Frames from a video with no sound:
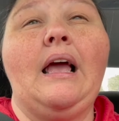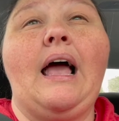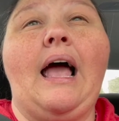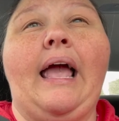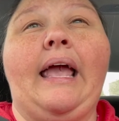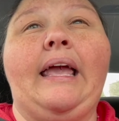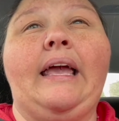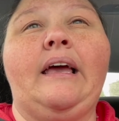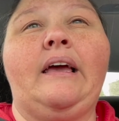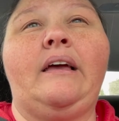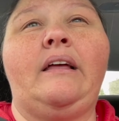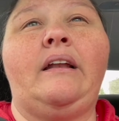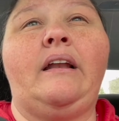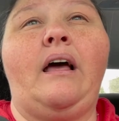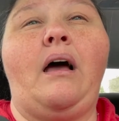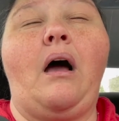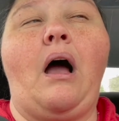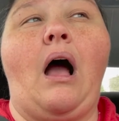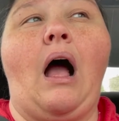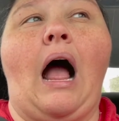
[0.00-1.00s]

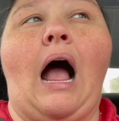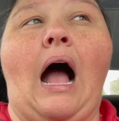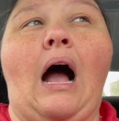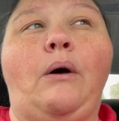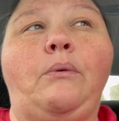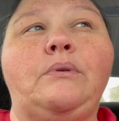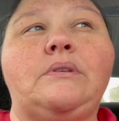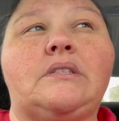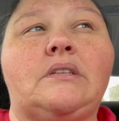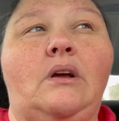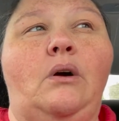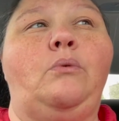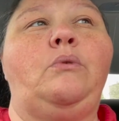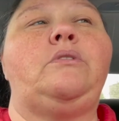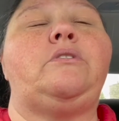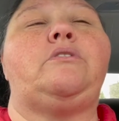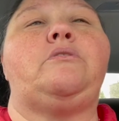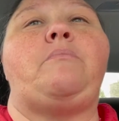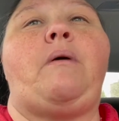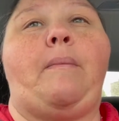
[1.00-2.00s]
and I was
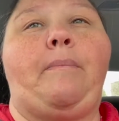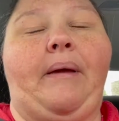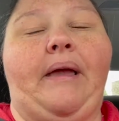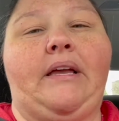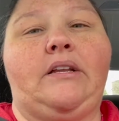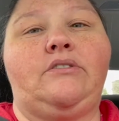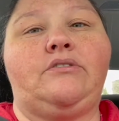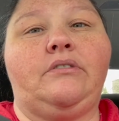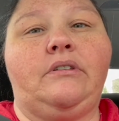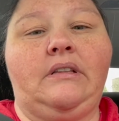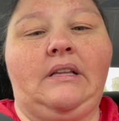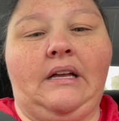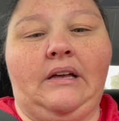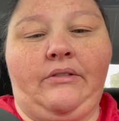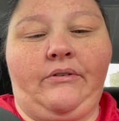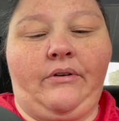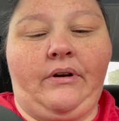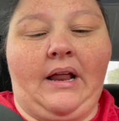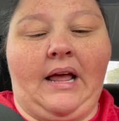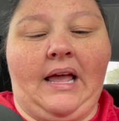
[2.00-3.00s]
going through my pantry the
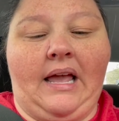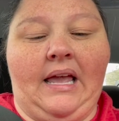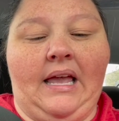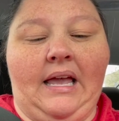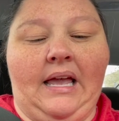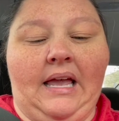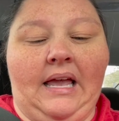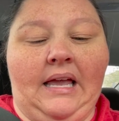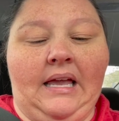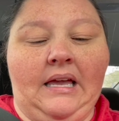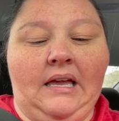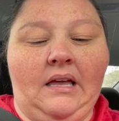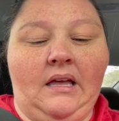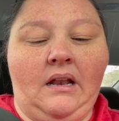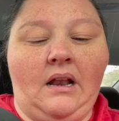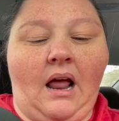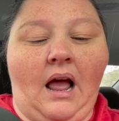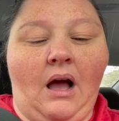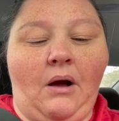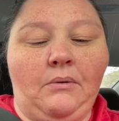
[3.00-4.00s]
other day
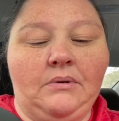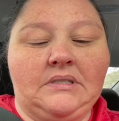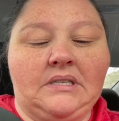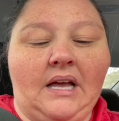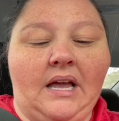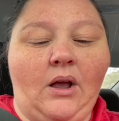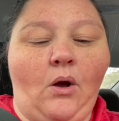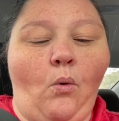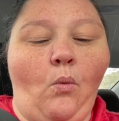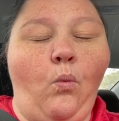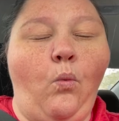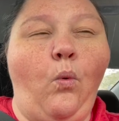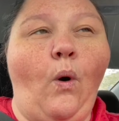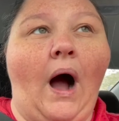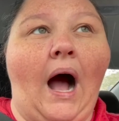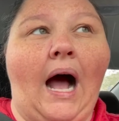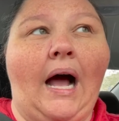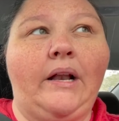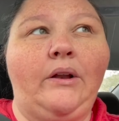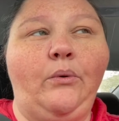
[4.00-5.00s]
and I was like,
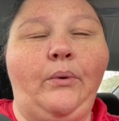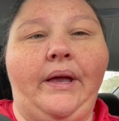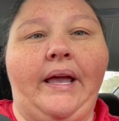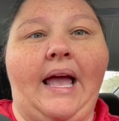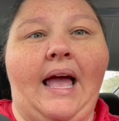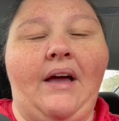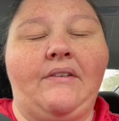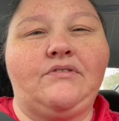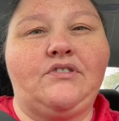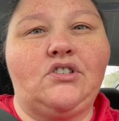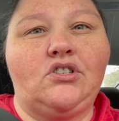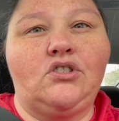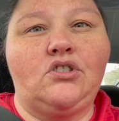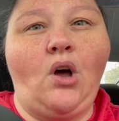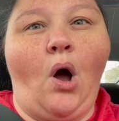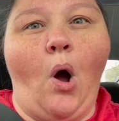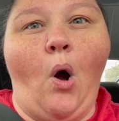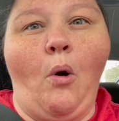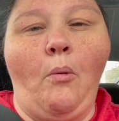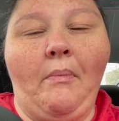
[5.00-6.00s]
why do we have
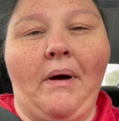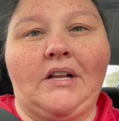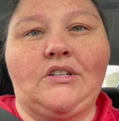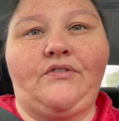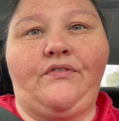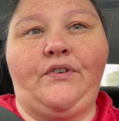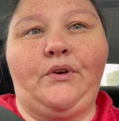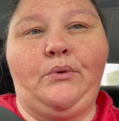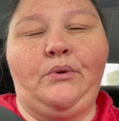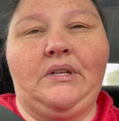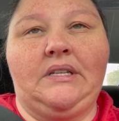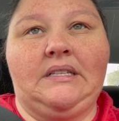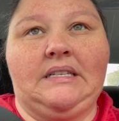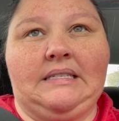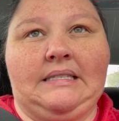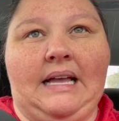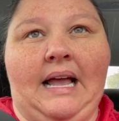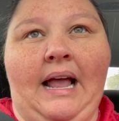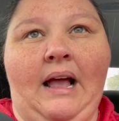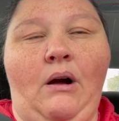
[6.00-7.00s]
so much food in
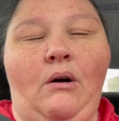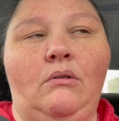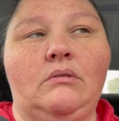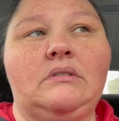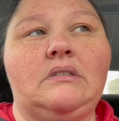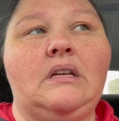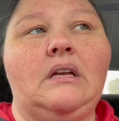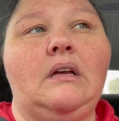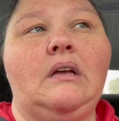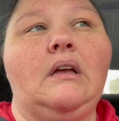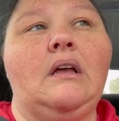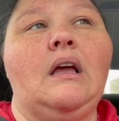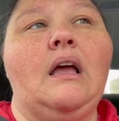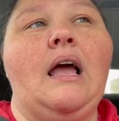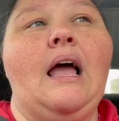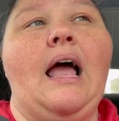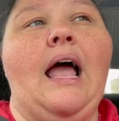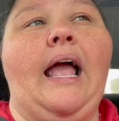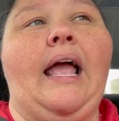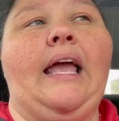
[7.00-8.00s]
this house?
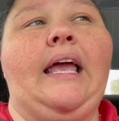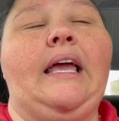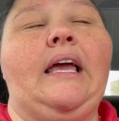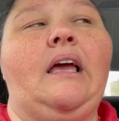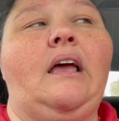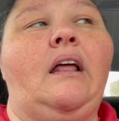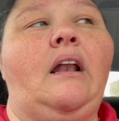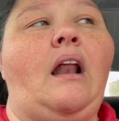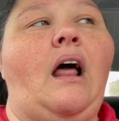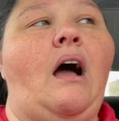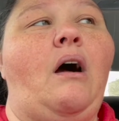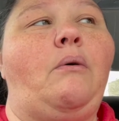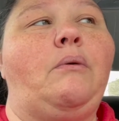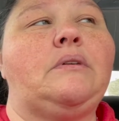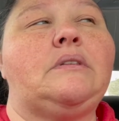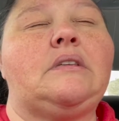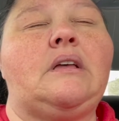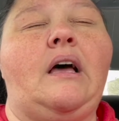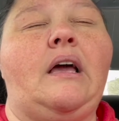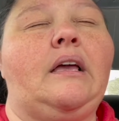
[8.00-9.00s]
And I
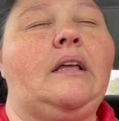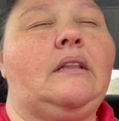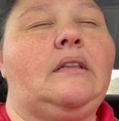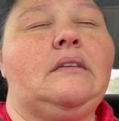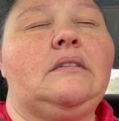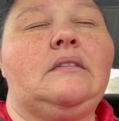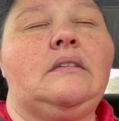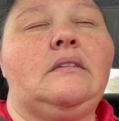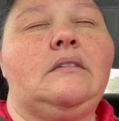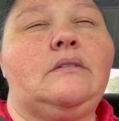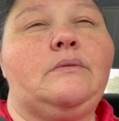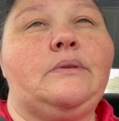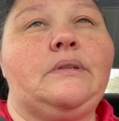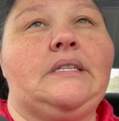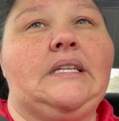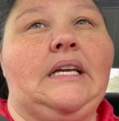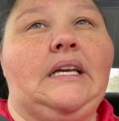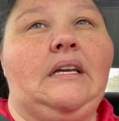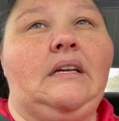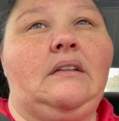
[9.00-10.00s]
was like, this is
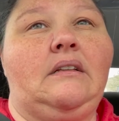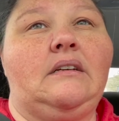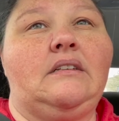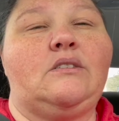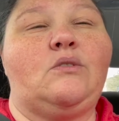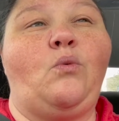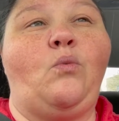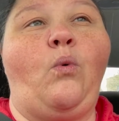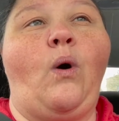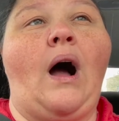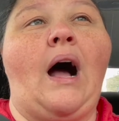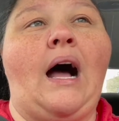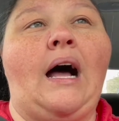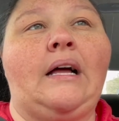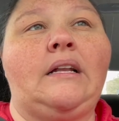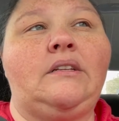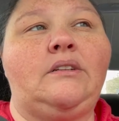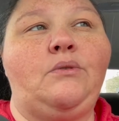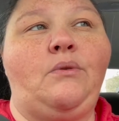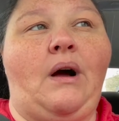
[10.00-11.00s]
ridiculous.
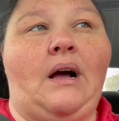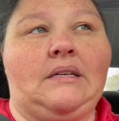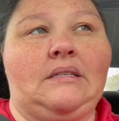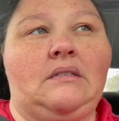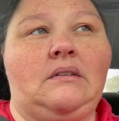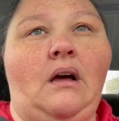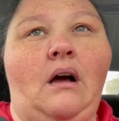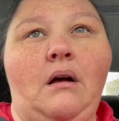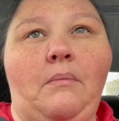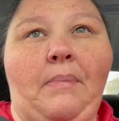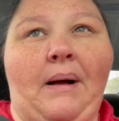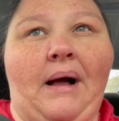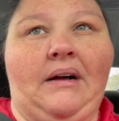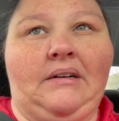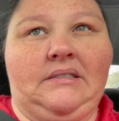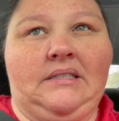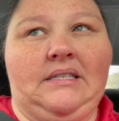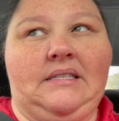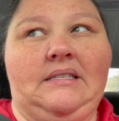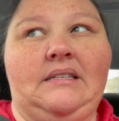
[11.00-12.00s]
Why do I
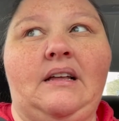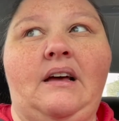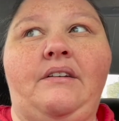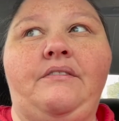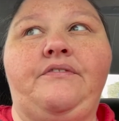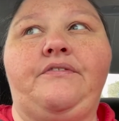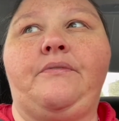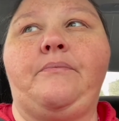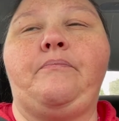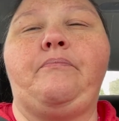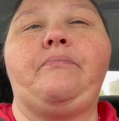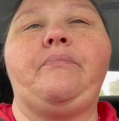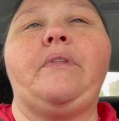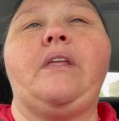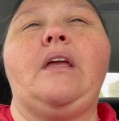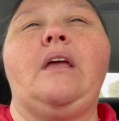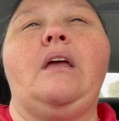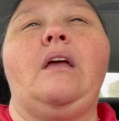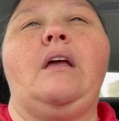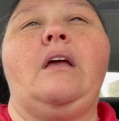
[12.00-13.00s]
stockpile this stuff?
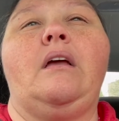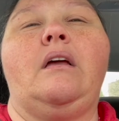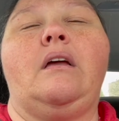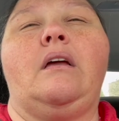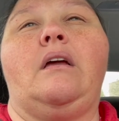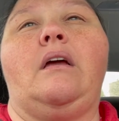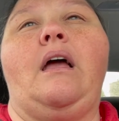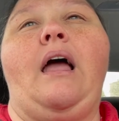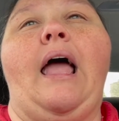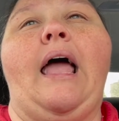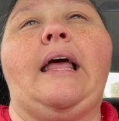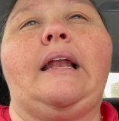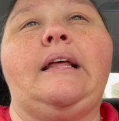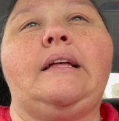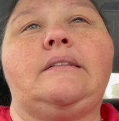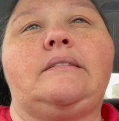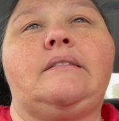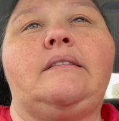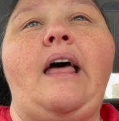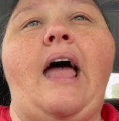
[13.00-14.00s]
And
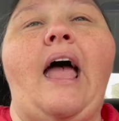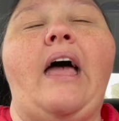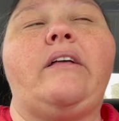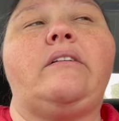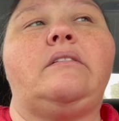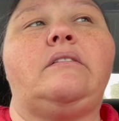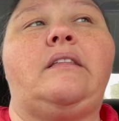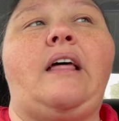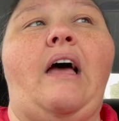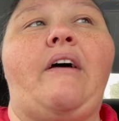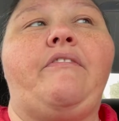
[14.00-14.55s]
it's that